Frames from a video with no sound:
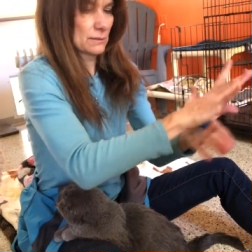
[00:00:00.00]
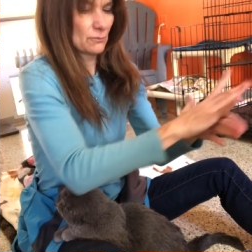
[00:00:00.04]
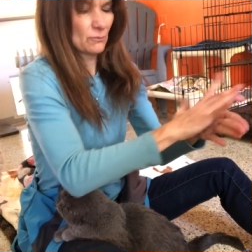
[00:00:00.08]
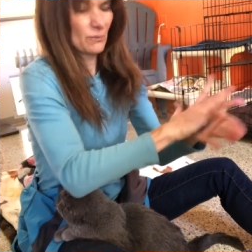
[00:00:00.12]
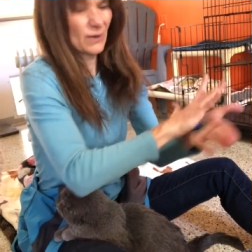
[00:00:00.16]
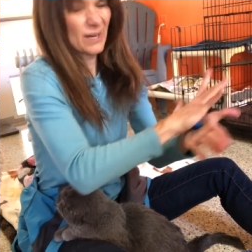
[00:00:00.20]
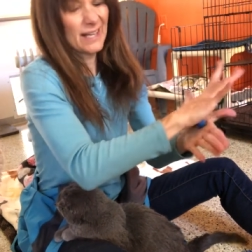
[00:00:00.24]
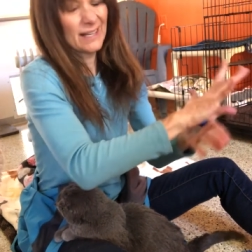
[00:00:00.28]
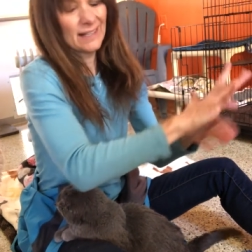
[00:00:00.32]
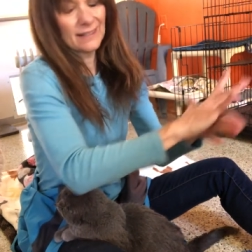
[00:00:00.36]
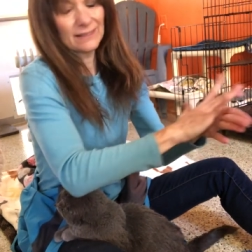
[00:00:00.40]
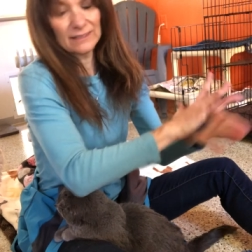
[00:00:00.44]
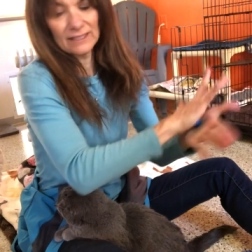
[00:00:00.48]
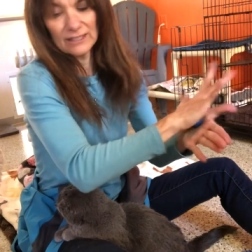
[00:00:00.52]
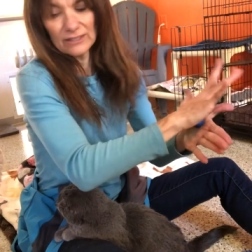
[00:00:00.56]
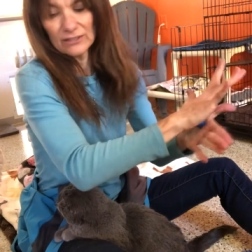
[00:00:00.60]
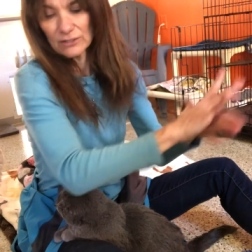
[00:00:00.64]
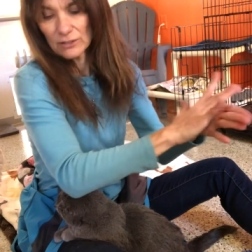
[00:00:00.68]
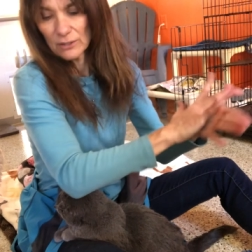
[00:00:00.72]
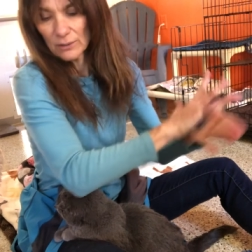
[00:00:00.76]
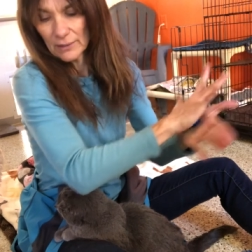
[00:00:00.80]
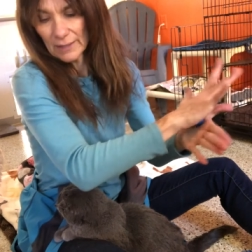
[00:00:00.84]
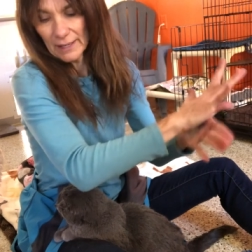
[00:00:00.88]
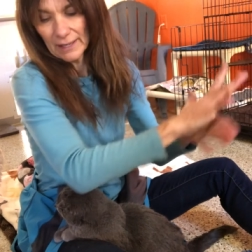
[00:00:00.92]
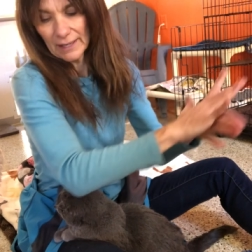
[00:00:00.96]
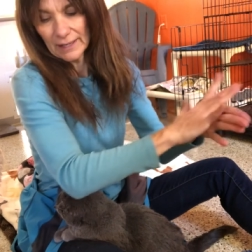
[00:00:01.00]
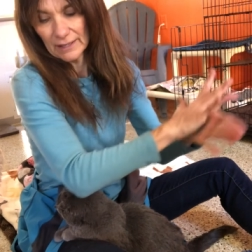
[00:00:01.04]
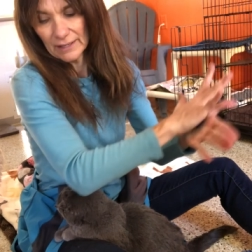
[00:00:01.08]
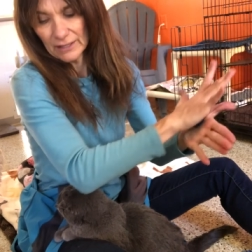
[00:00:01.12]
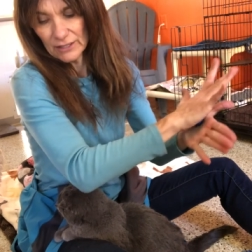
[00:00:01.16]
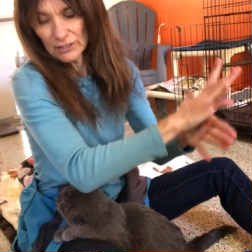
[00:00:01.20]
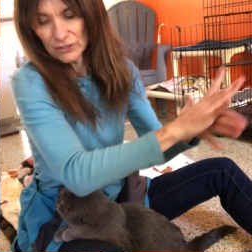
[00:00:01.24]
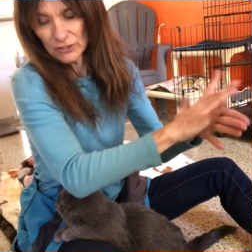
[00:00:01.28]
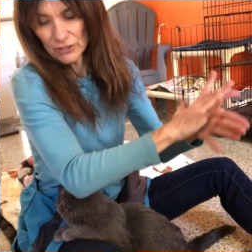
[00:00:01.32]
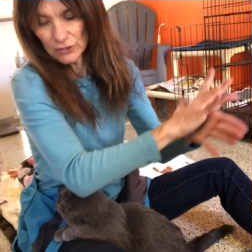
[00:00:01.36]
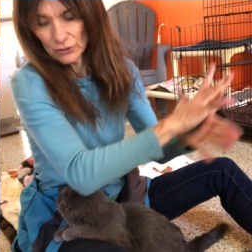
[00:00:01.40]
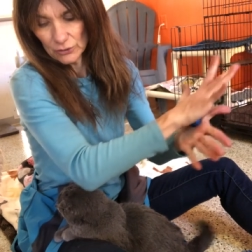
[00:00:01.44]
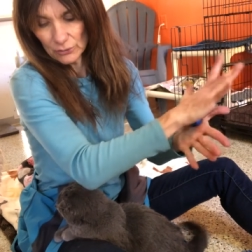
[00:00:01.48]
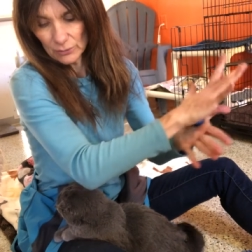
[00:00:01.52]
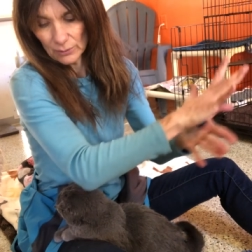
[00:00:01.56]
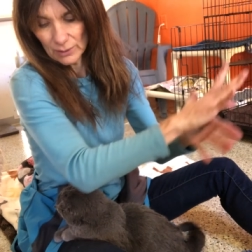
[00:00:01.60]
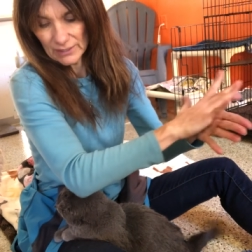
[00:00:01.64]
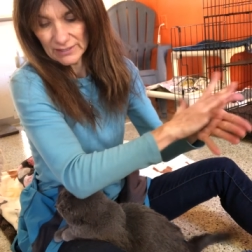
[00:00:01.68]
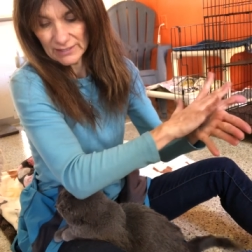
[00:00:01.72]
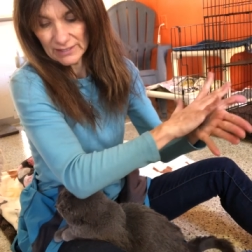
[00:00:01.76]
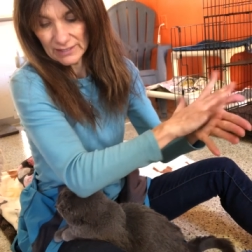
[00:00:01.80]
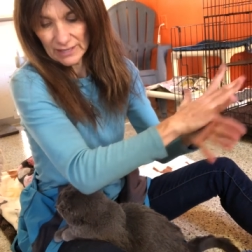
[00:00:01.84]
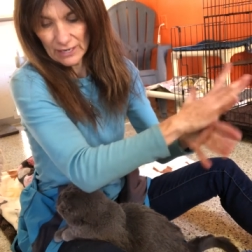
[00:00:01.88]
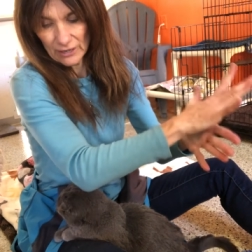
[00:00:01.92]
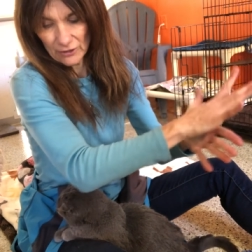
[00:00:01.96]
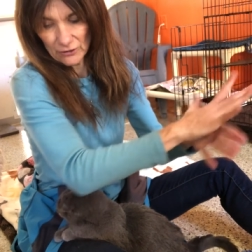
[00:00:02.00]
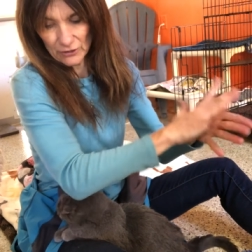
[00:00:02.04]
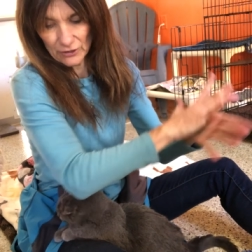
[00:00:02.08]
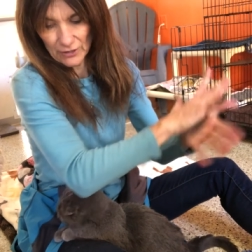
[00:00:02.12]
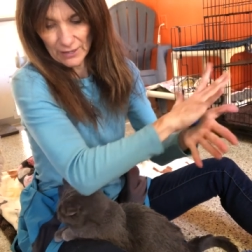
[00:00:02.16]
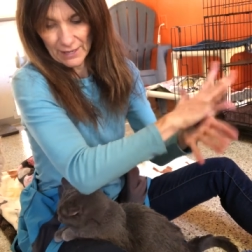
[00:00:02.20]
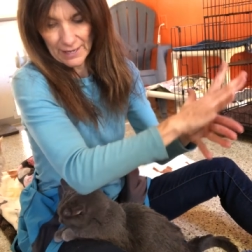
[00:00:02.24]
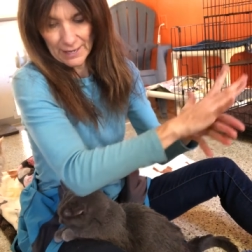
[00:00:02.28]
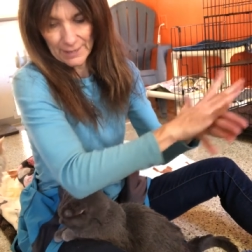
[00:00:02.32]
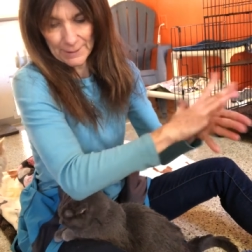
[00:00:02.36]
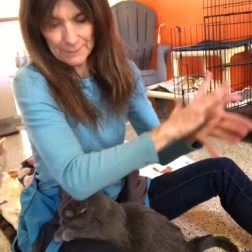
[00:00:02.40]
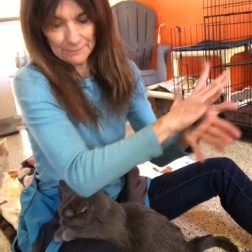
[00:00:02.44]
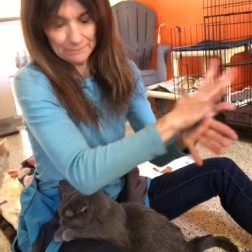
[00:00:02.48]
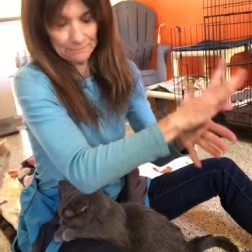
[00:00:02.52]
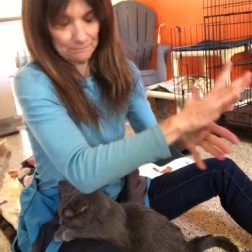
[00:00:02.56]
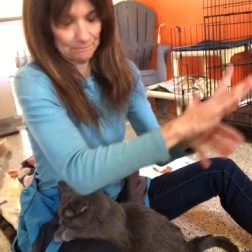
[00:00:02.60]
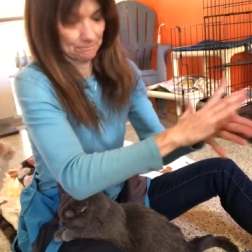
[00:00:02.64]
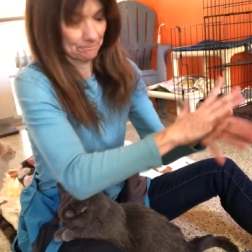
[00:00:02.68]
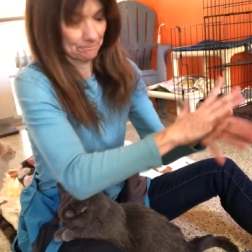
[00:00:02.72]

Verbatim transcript: Well, let's go ahead and do a scared cat.